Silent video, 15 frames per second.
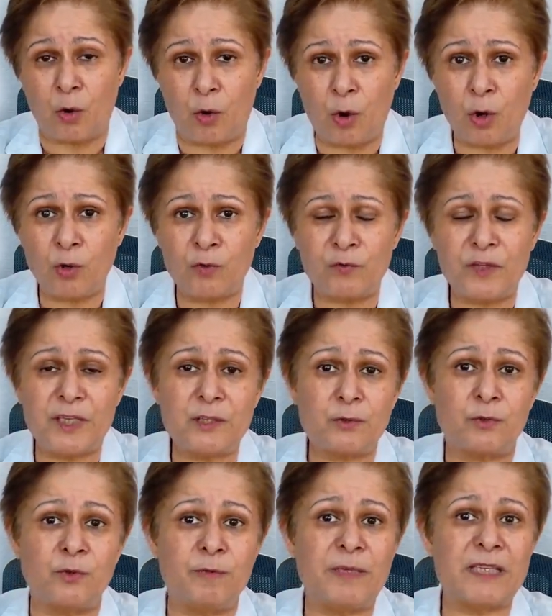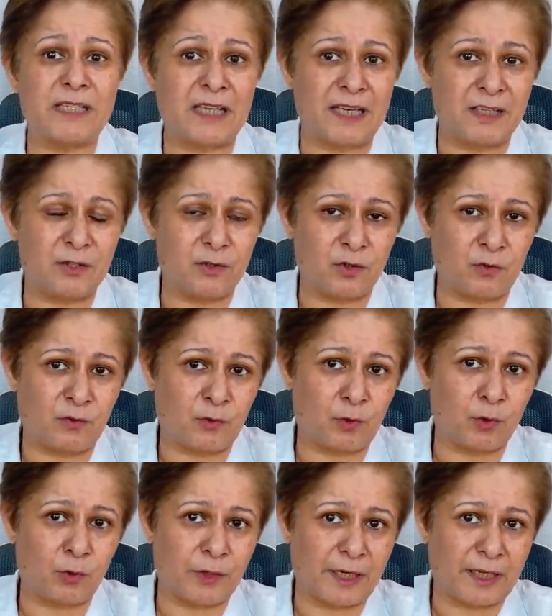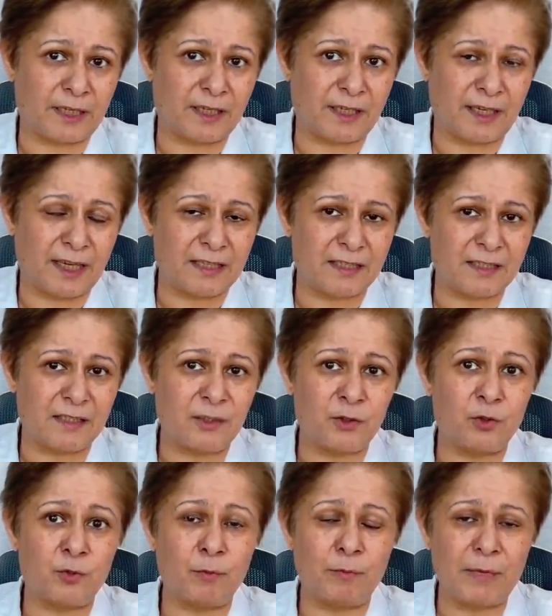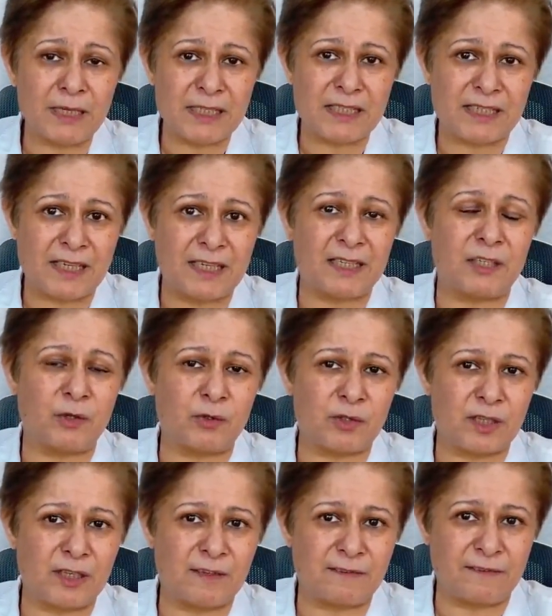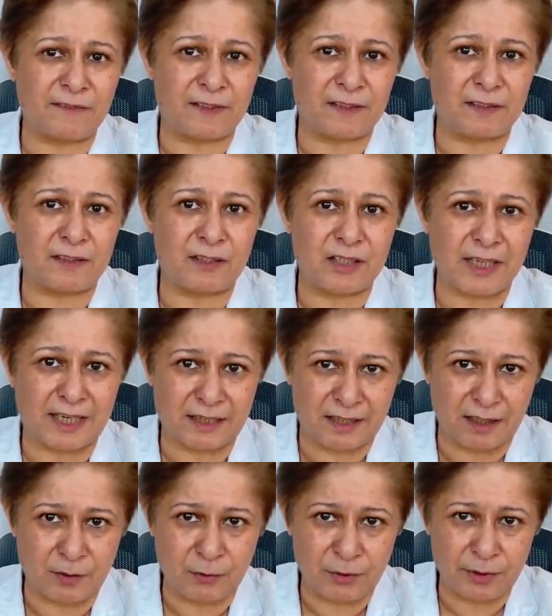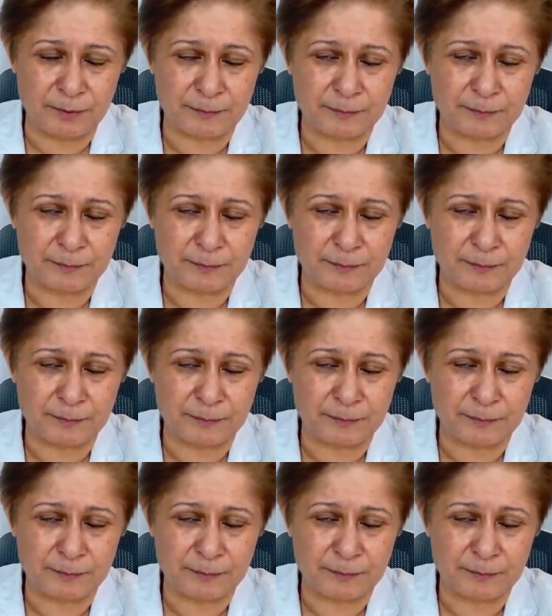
all of these could be signs of colorectal cancer. You must get yourself checked out.